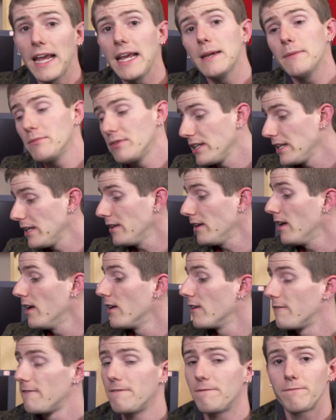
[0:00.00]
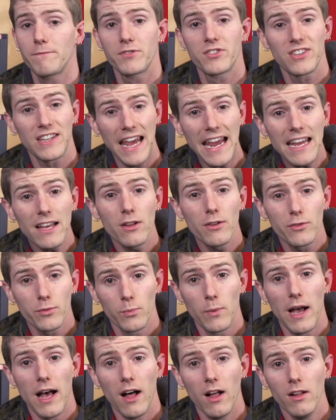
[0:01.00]
AMD scales
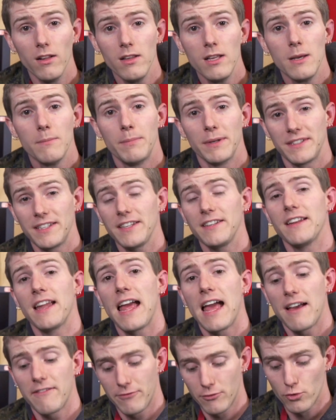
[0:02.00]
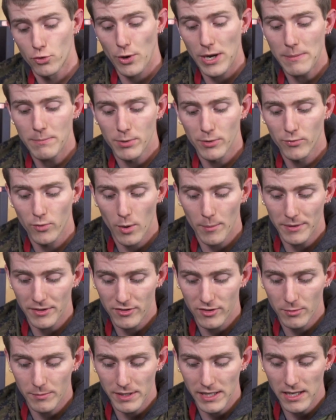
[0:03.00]
well, but didn't have great
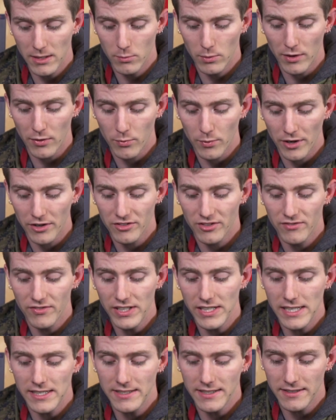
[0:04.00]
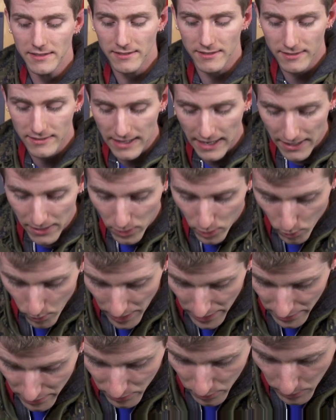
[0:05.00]
performance to begin with, whereas NVIDIA didn't scale
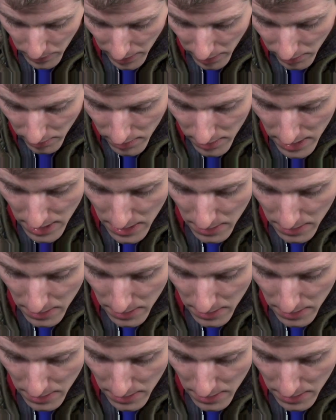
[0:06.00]
quite as well,